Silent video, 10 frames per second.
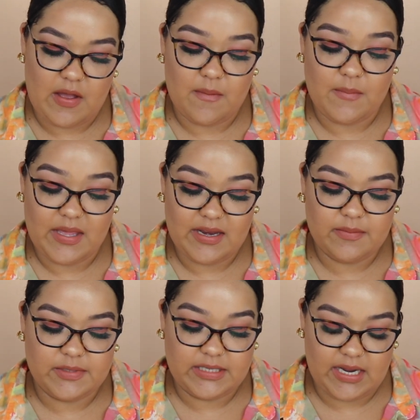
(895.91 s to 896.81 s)
I'm
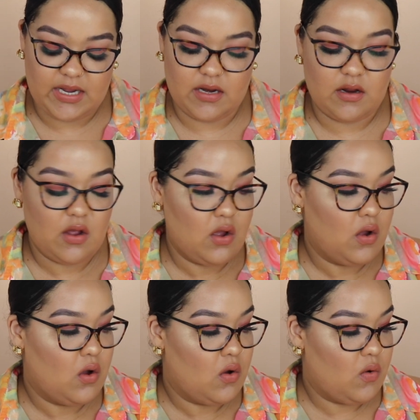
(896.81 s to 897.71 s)
medium tan
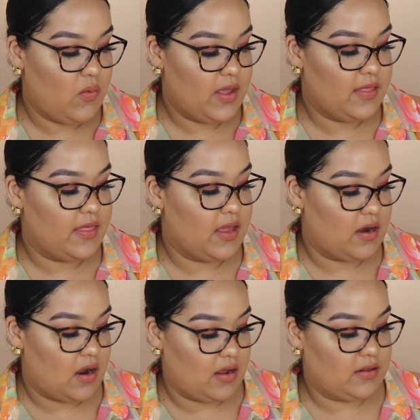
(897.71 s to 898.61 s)
with
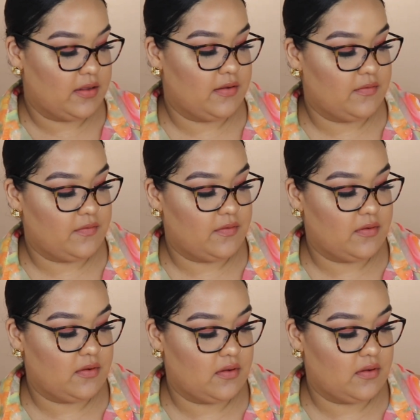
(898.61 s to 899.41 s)
an olive